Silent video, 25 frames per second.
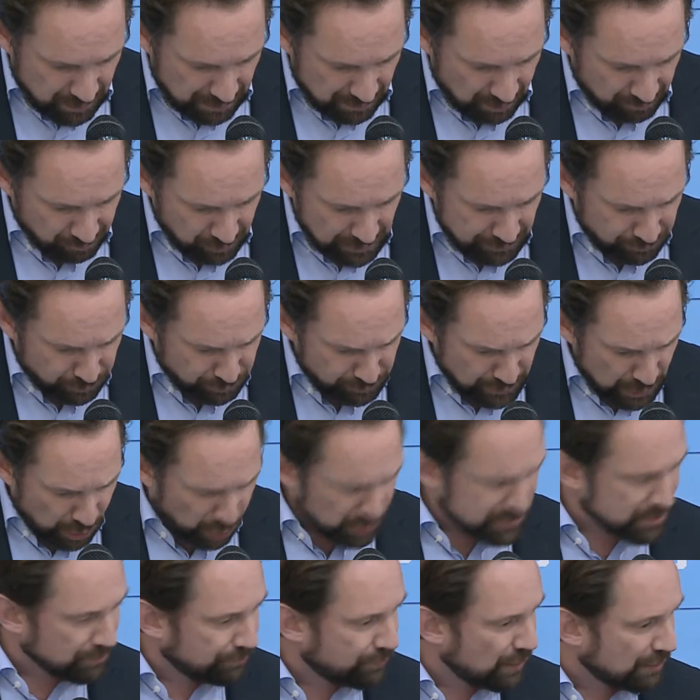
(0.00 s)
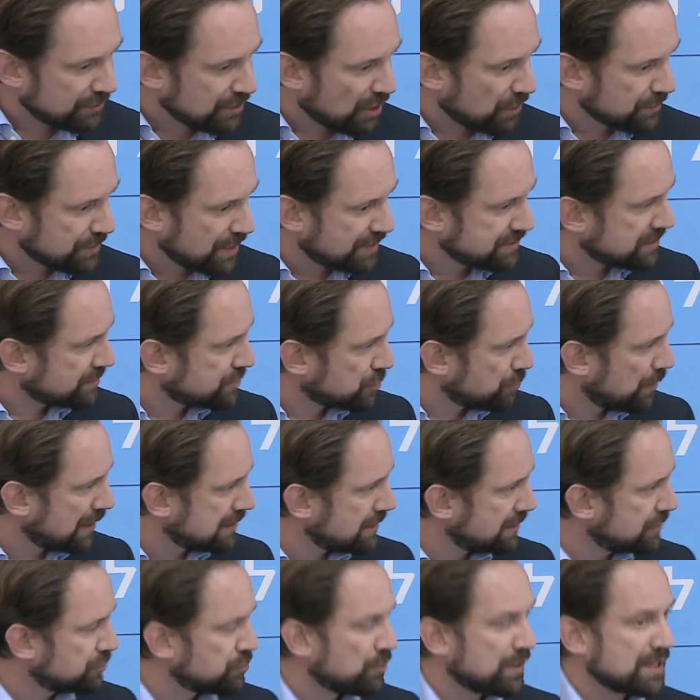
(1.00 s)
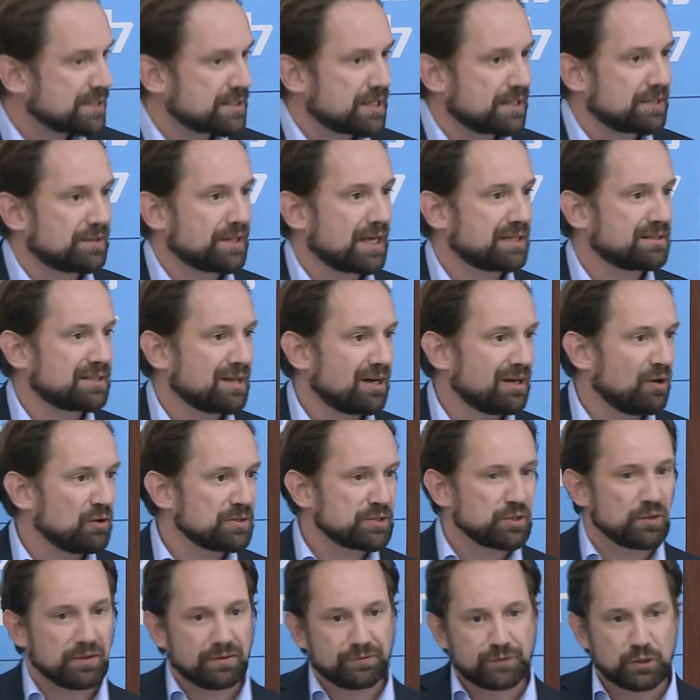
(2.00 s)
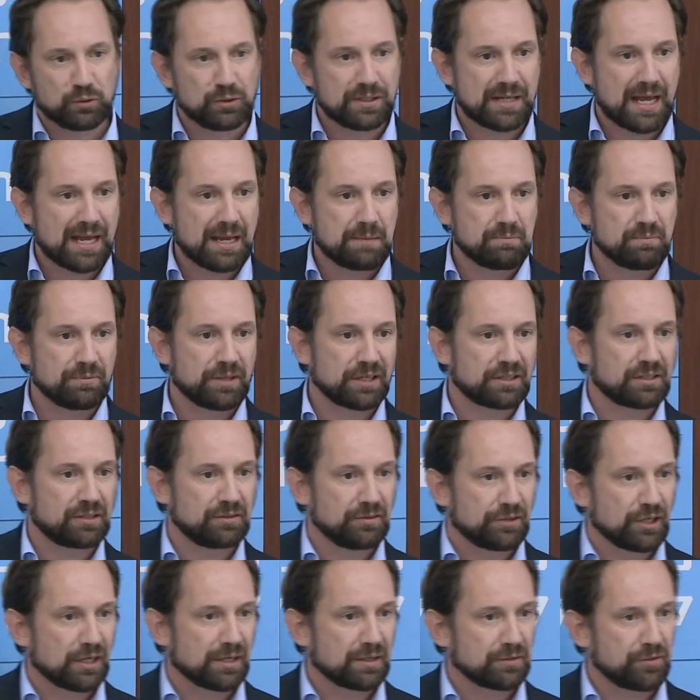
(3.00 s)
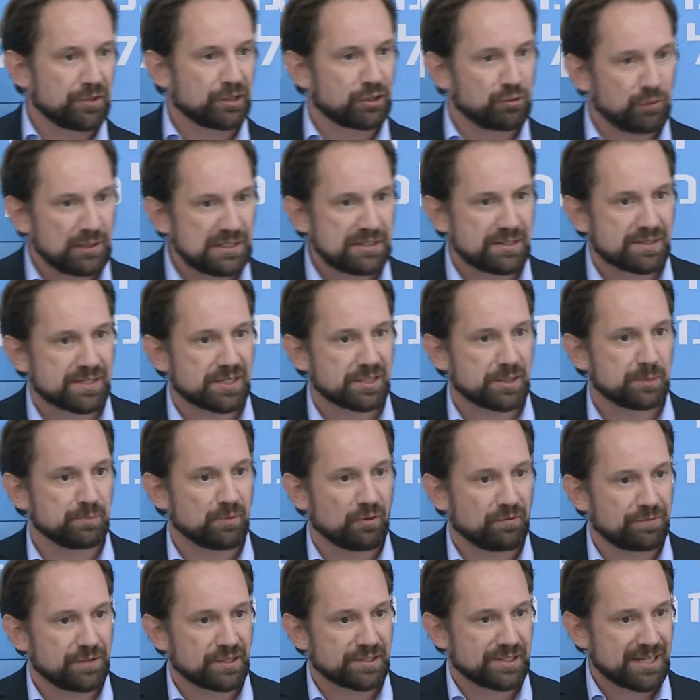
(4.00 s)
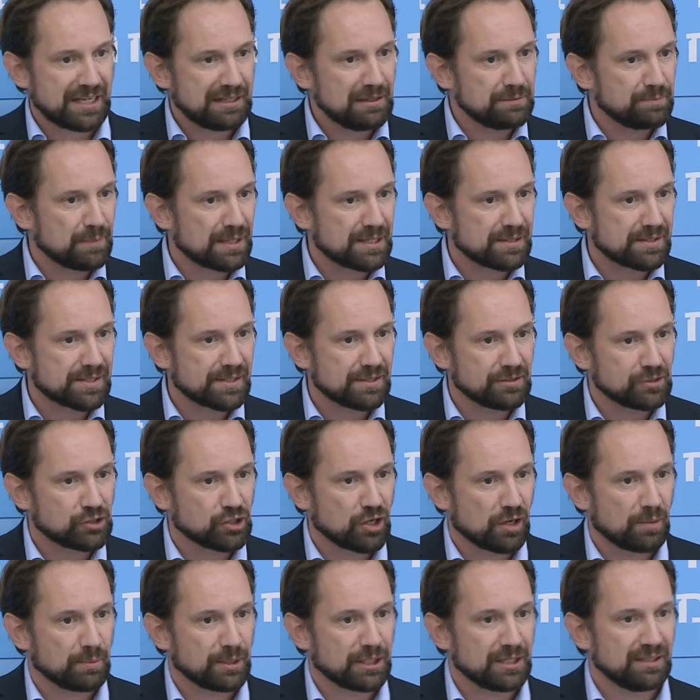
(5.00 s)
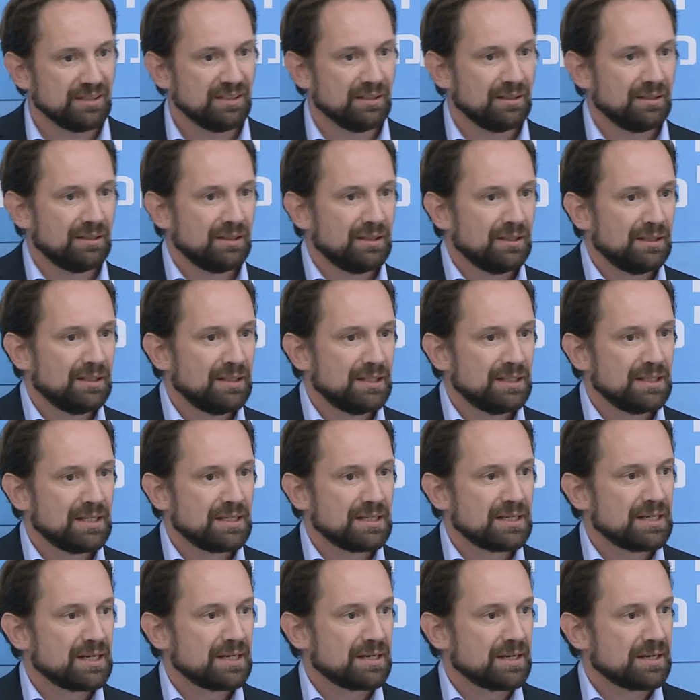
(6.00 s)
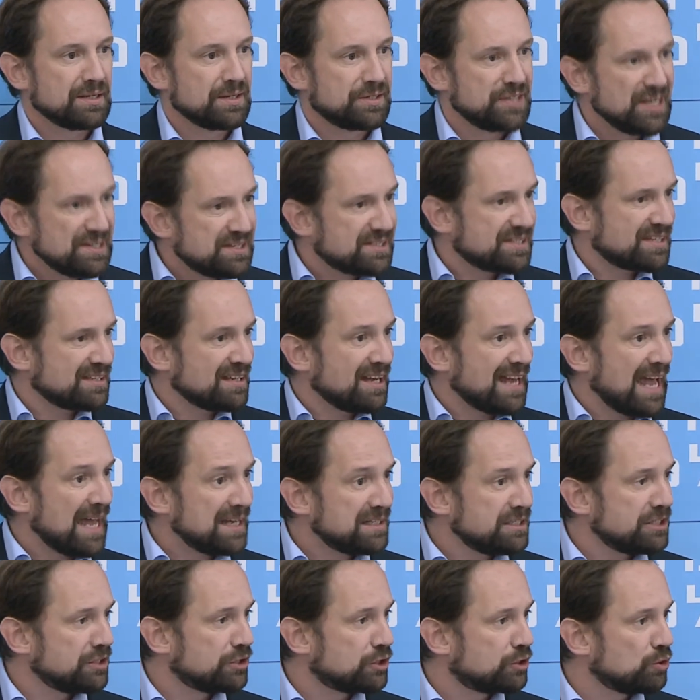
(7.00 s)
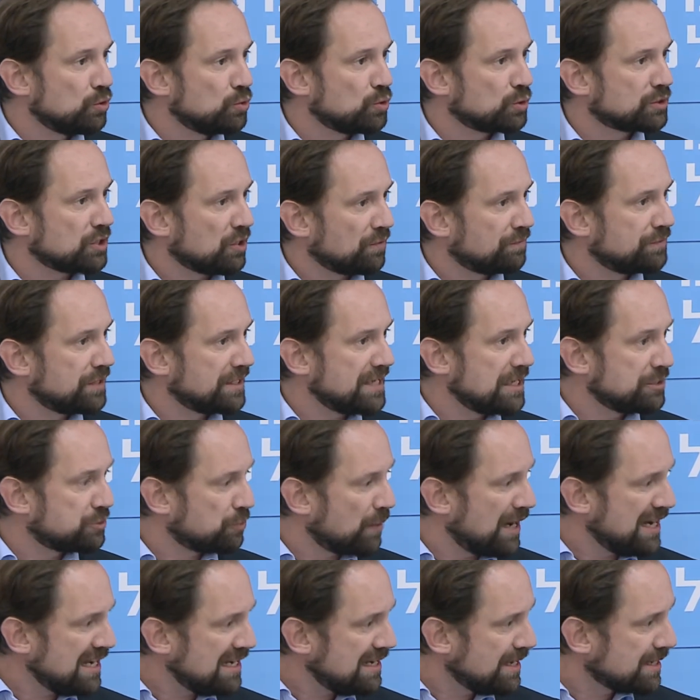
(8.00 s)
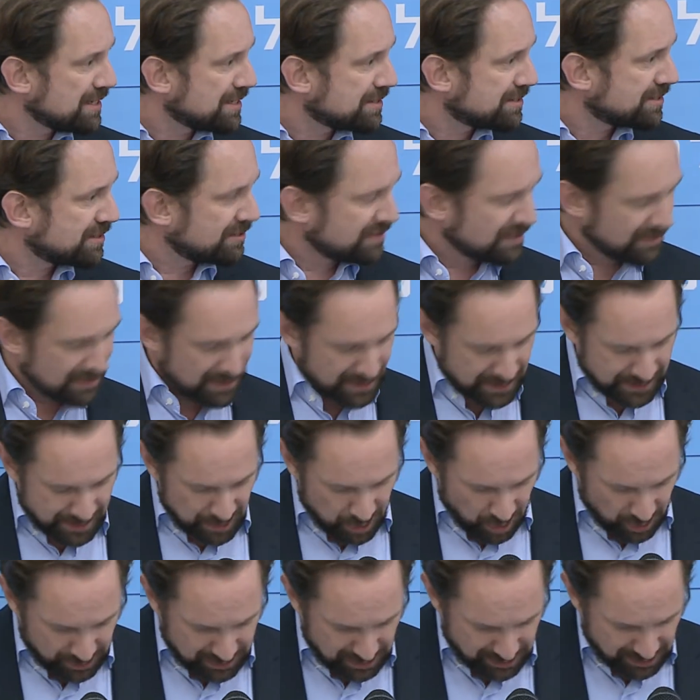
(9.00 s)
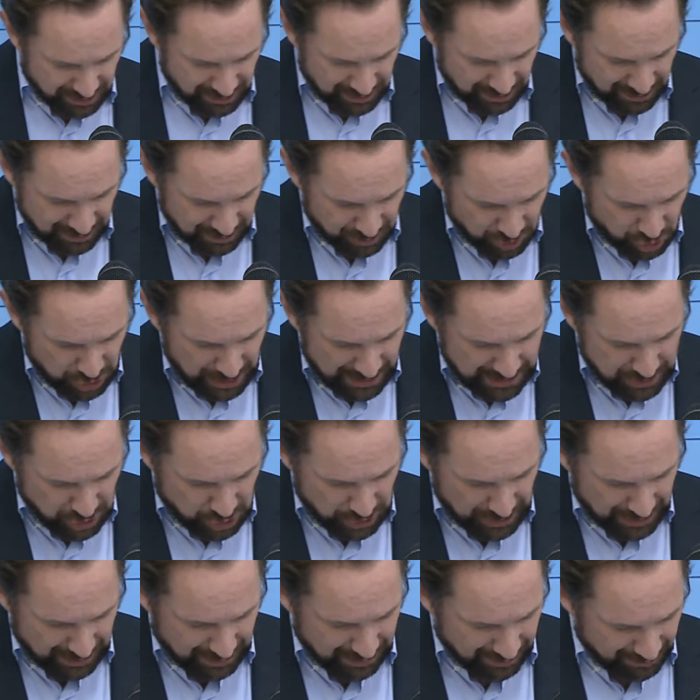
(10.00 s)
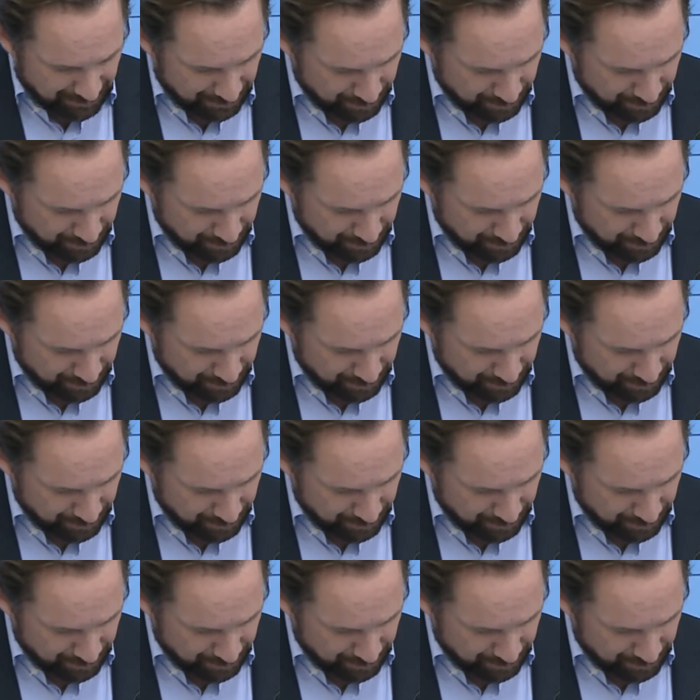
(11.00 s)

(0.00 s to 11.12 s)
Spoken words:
we also found out that it's quite interesting that also if you name the criticism of the settlements in Germany, this attitude of the Israelis is not changing.